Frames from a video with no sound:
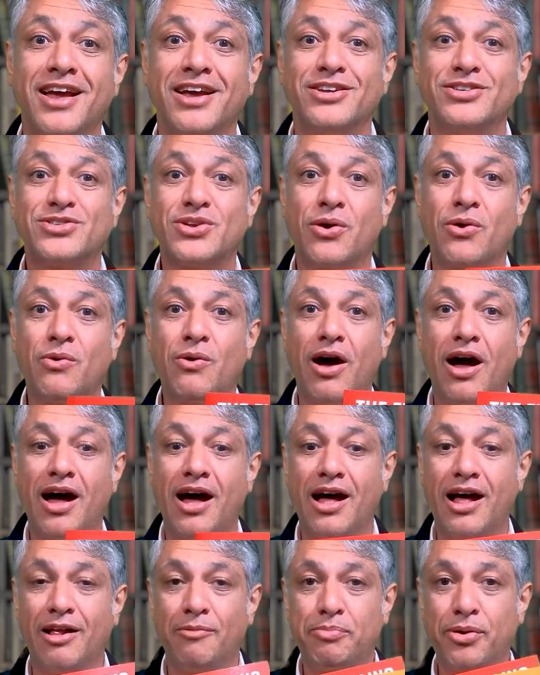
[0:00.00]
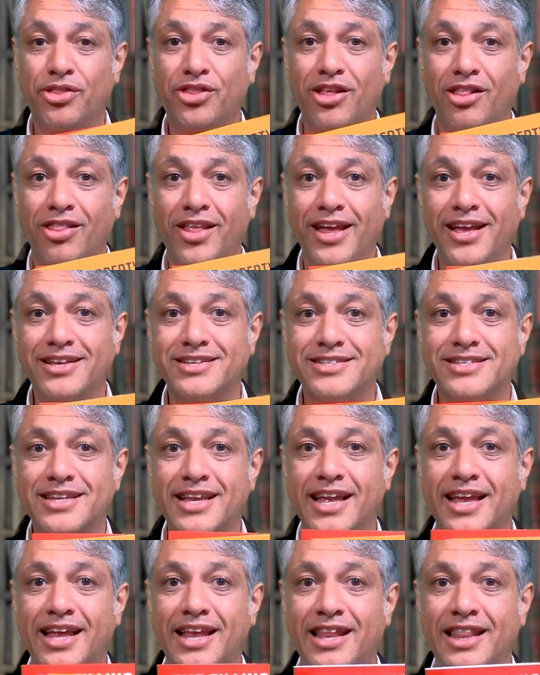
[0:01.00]
So I'll put the links
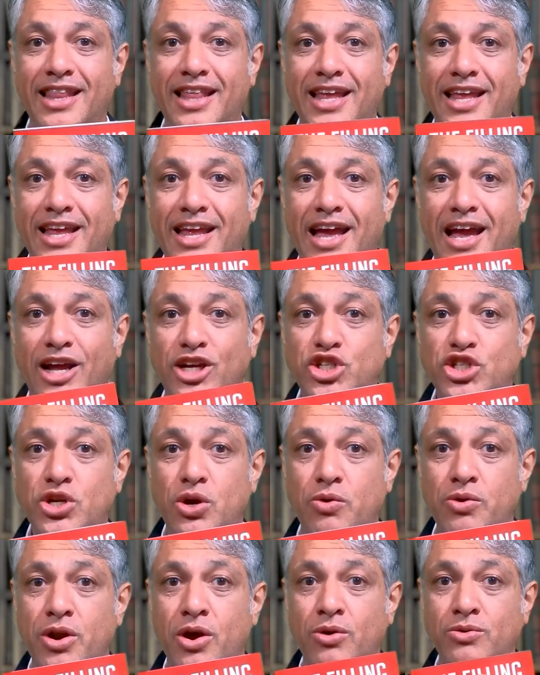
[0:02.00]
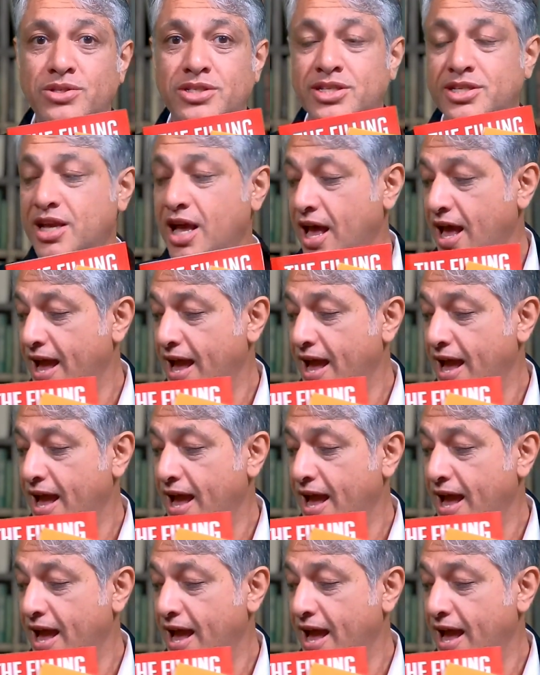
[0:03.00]
in the show notes,